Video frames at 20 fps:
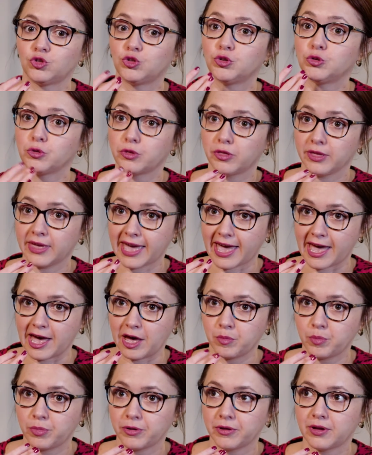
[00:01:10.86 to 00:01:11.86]
tooth
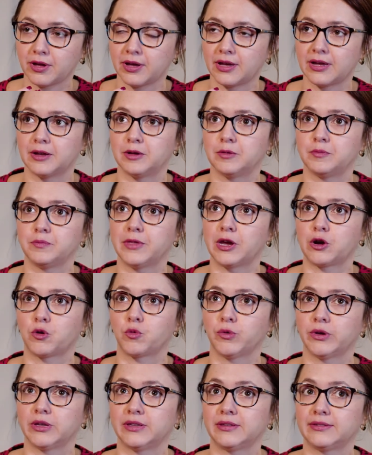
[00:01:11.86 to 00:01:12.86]
gap that
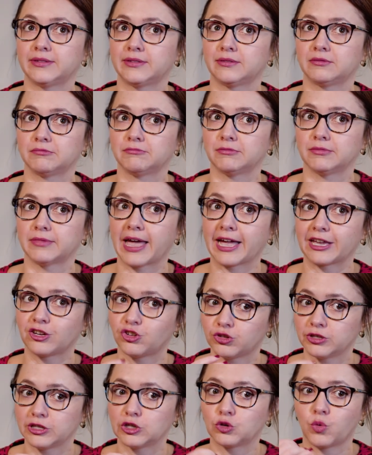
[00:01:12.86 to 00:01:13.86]
was
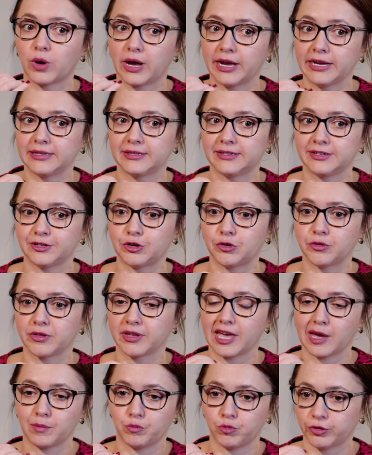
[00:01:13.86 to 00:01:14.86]
actually quite, the
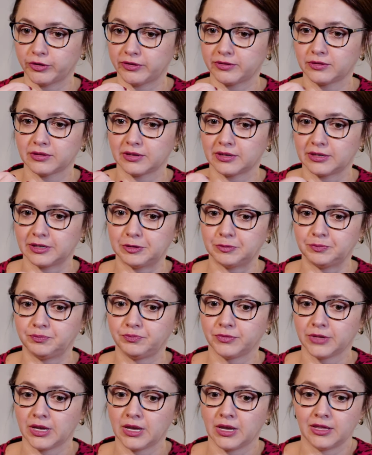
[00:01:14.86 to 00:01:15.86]
gap was
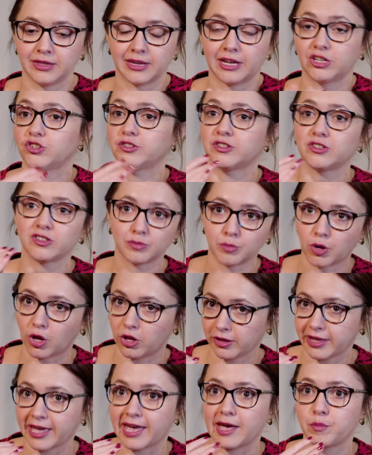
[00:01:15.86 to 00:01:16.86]
not just a
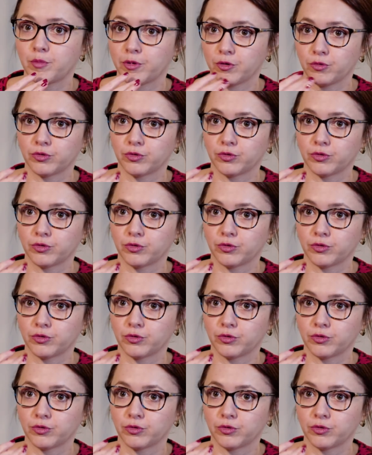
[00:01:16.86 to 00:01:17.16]
small gap, it